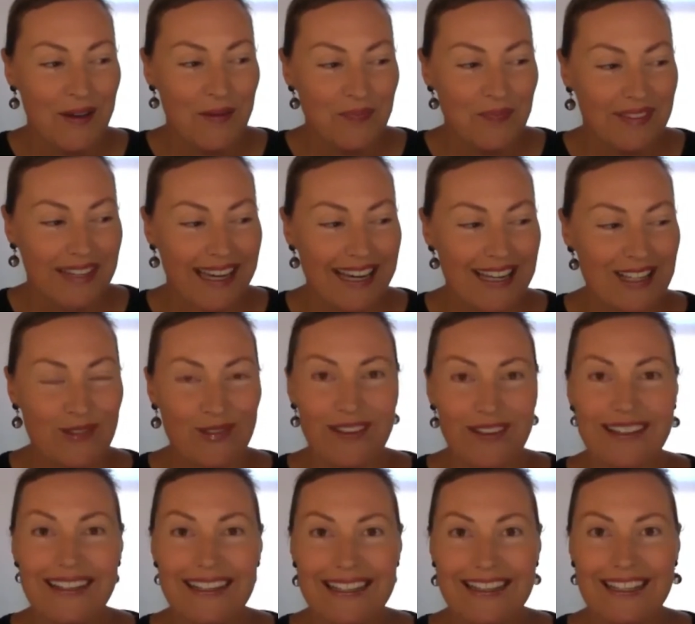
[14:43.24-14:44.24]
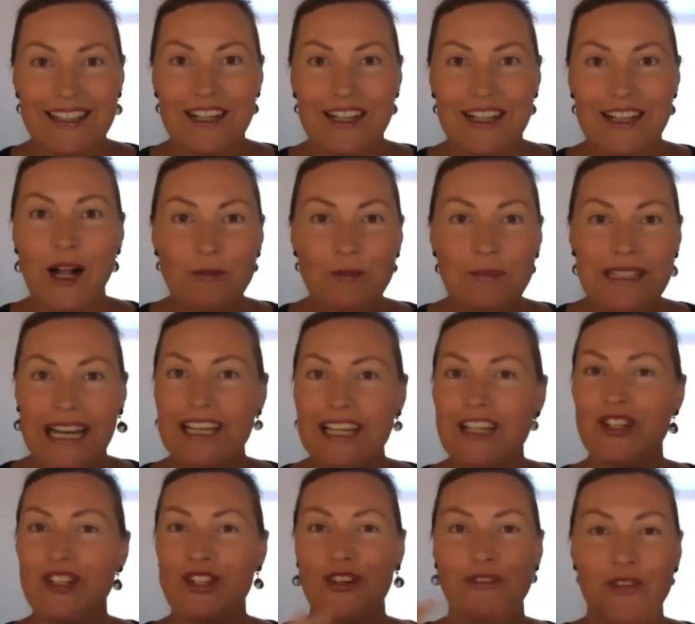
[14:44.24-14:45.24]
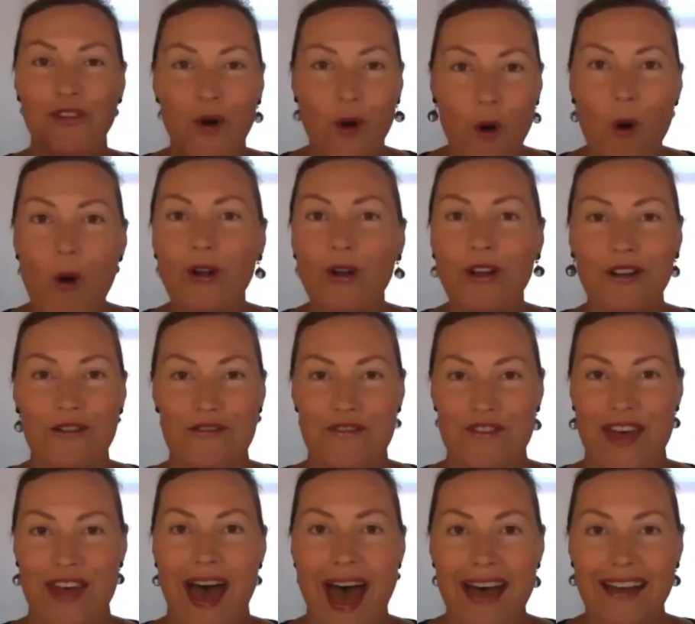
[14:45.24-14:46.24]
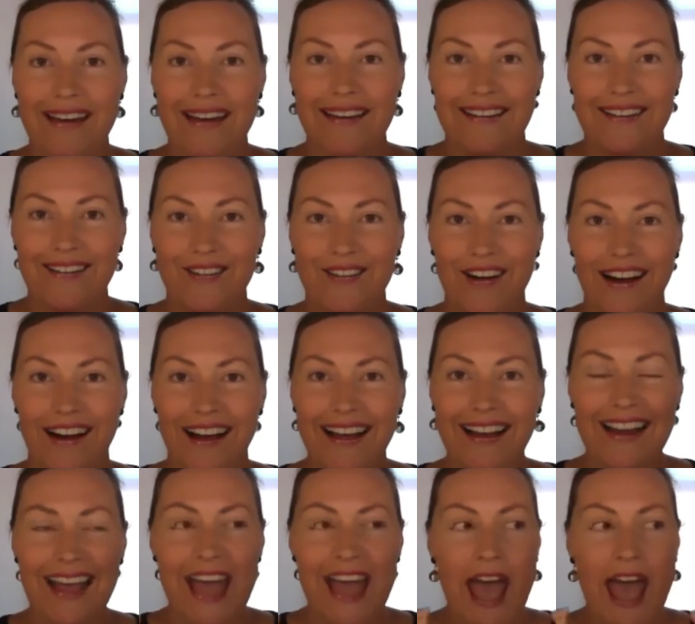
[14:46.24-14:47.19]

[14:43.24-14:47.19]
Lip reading: the culmination of all of that, right?